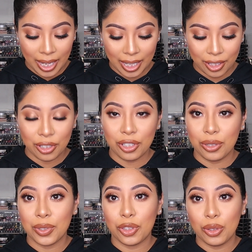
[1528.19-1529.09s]
and so she
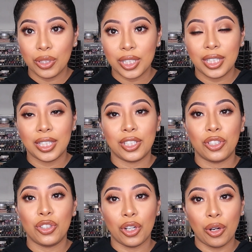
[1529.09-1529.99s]
was using
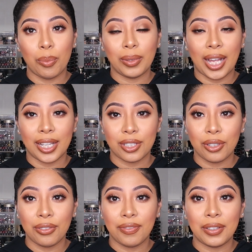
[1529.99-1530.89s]
this Joe
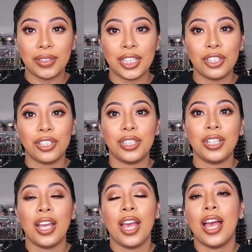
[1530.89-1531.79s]
Blasco foundation.